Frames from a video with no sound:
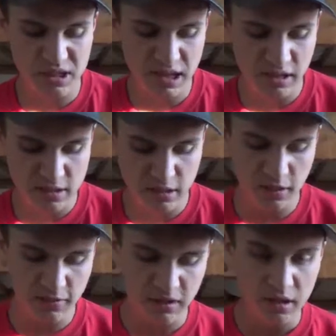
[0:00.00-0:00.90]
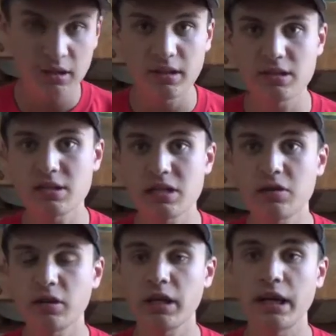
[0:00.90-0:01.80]
Sega stuff. This is the
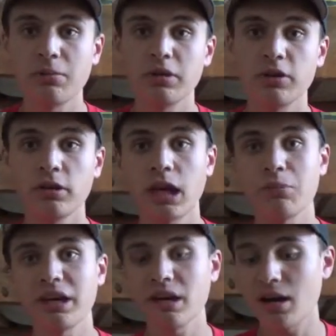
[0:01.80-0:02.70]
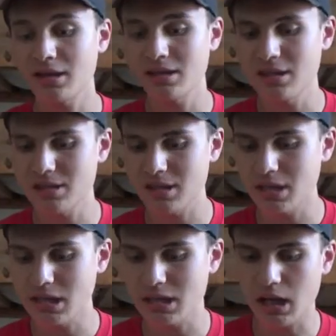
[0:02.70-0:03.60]
only Game Gear game I got. This
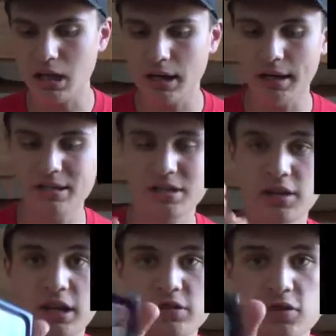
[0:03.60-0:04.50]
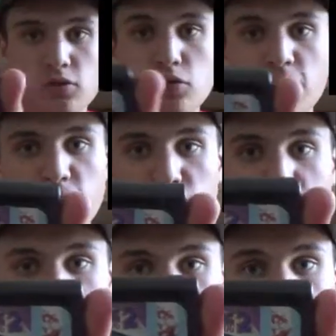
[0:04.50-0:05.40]
is Sonic 2 for
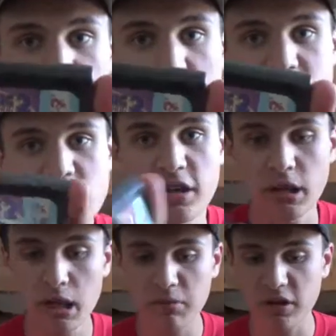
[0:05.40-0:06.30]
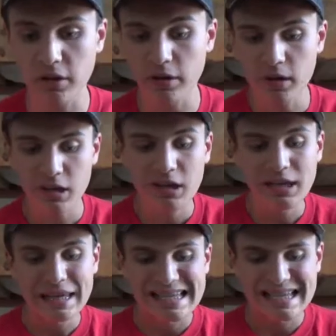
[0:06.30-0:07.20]
the Sega Game Gear.
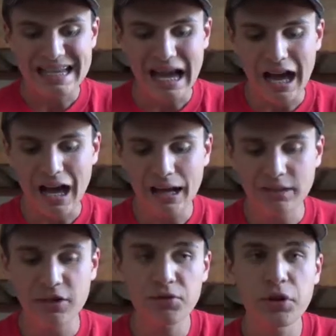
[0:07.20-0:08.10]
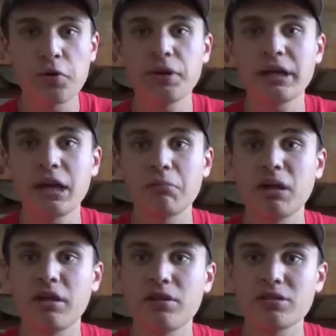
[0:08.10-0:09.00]
I don't own a Game
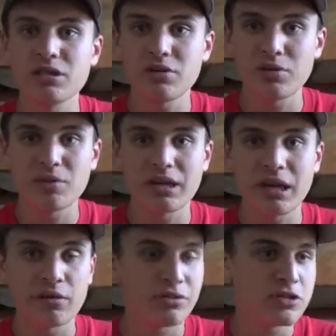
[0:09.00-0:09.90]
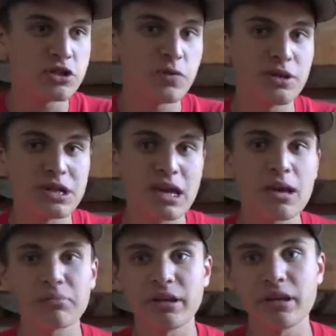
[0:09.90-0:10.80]
Gear, so I can't really show any
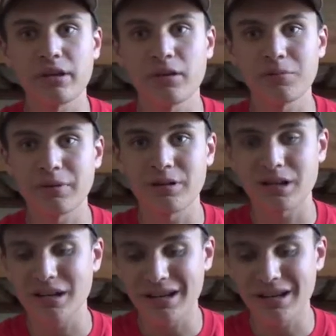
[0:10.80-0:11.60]
gameplay here, but